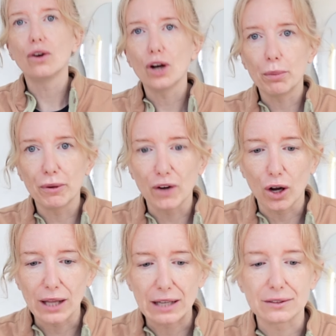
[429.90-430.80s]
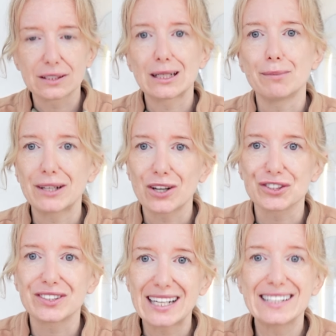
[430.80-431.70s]
above all else,
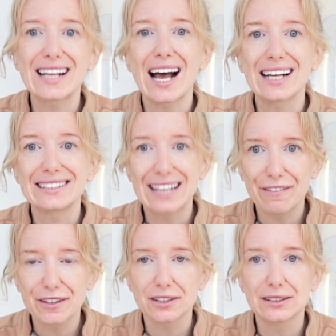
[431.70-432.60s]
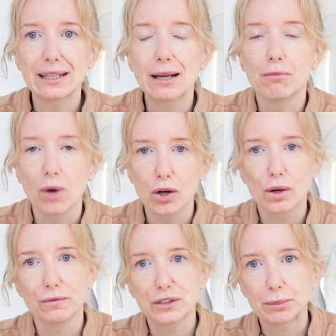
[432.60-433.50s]
because these are definitely more
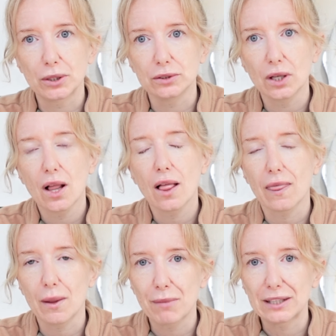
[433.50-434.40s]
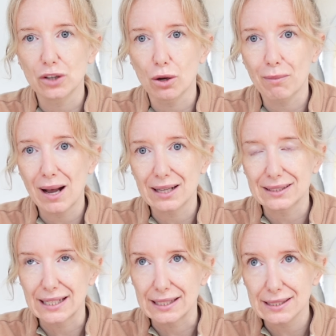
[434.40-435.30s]
comfortable than my Doc
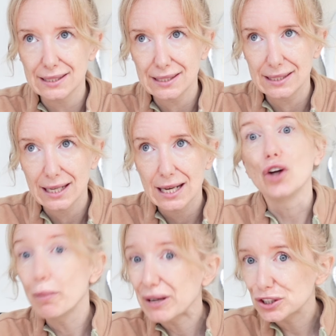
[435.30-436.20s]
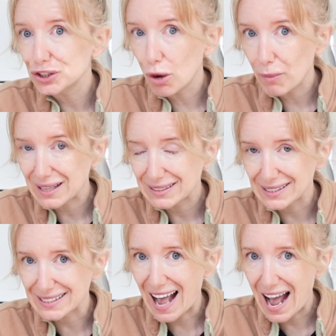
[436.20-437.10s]
Martens. Not because Doc
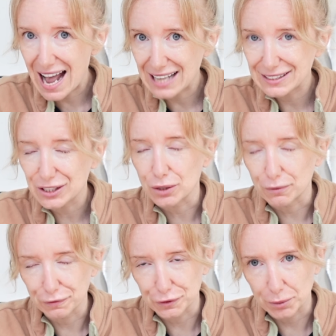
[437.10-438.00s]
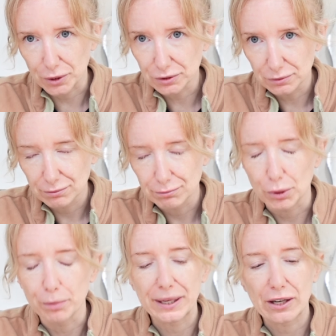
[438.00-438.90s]
Martens aren't comfortable,
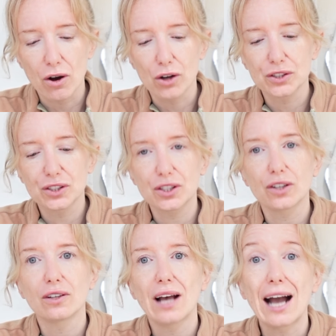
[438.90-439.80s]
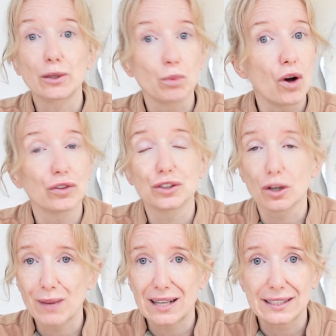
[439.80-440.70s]
but because I'd worn the Doc
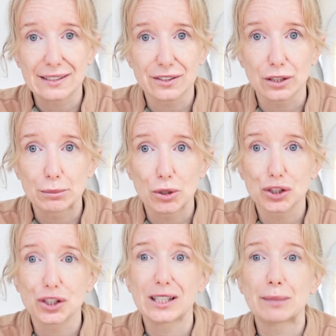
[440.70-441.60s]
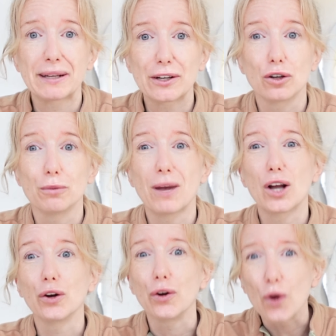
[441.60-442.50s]
Martens so much that they'd become
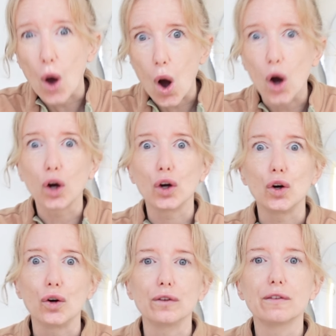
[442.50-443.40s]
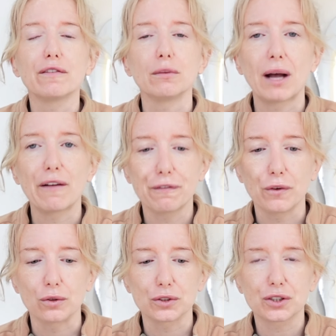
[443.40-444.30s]
not good for my
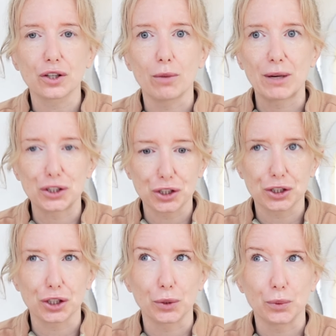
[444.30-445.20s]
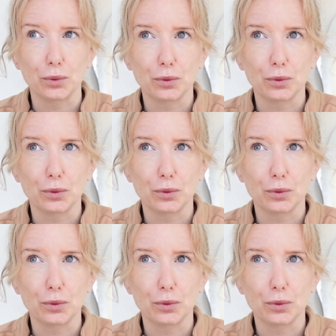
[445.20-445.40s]
foot or my shoe.